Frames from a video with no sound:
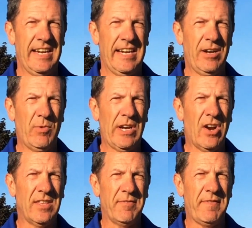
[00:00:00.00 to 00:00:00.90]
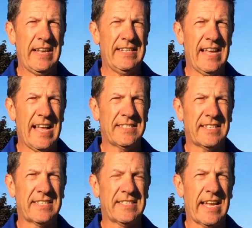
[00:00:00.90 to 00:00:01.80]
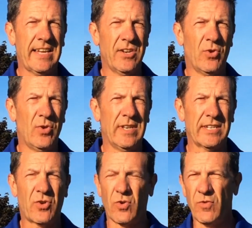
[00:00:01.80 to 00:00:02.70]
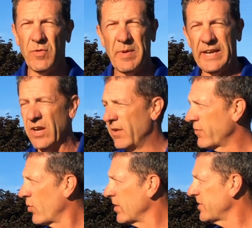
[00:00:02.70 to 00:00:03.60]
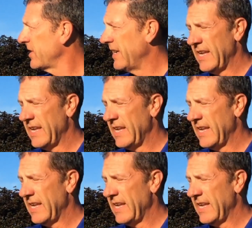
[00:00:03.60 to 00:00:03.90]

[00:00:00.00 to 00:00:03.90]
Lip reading: Here we are at the fantastic second hole at Cordova Bay Golf Course,